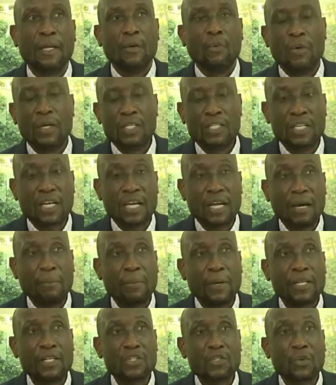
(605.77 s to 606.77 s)
Once the
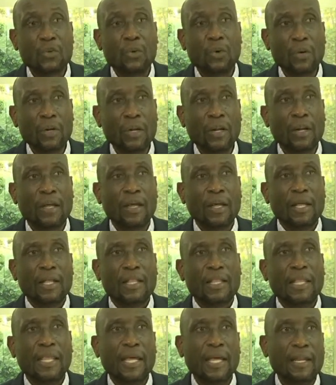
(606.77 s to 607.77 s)
company is grown,
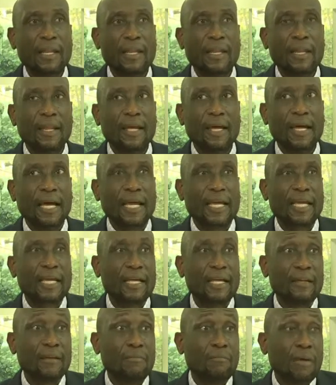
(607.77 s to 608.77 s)
then
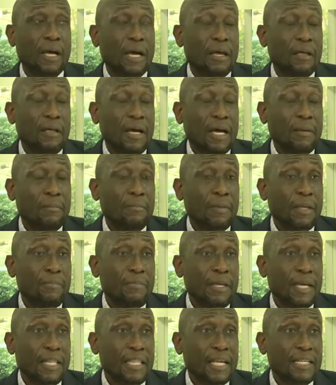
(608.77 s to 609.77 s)

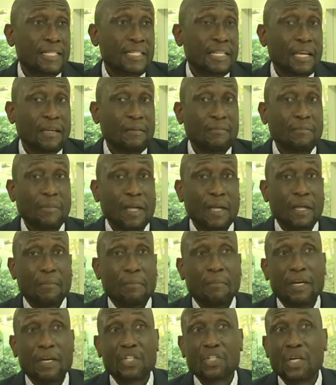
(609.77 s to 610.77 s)
maybe at that time
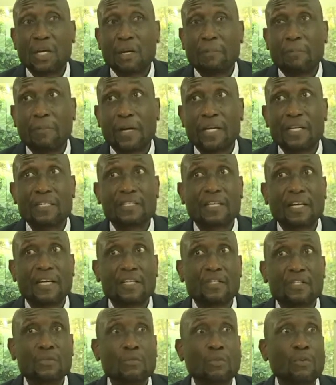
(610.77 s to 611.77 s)
my share price
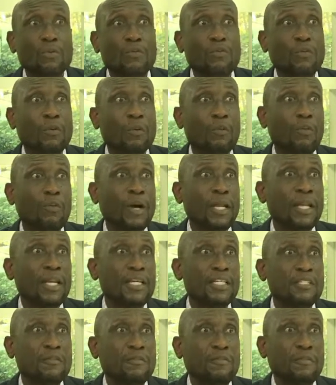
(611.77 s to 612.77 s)
has moved from
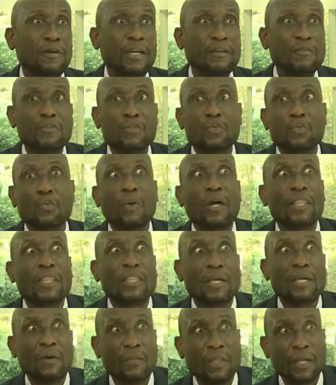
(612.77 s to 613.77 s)
185 to
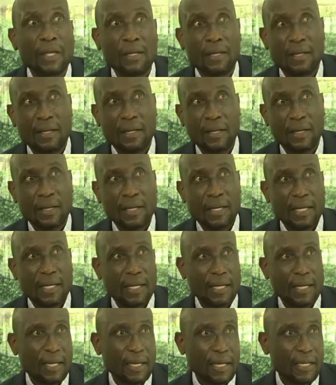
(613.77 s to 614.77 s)

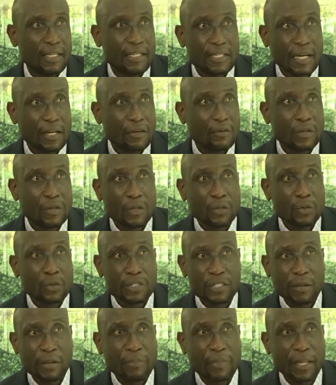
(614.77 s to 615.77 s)
1,800 or
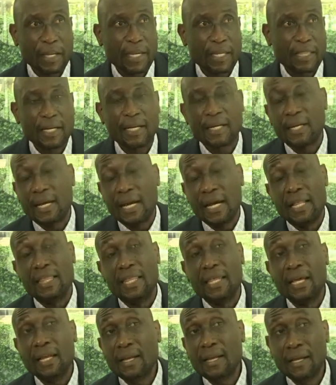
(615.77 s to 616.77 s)
something like that, and
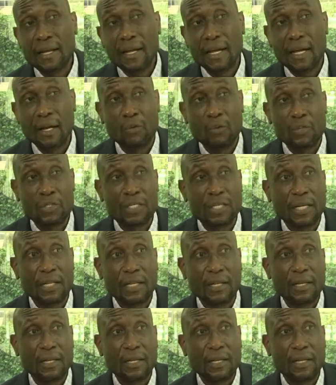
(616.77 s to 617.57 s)
then I will sell.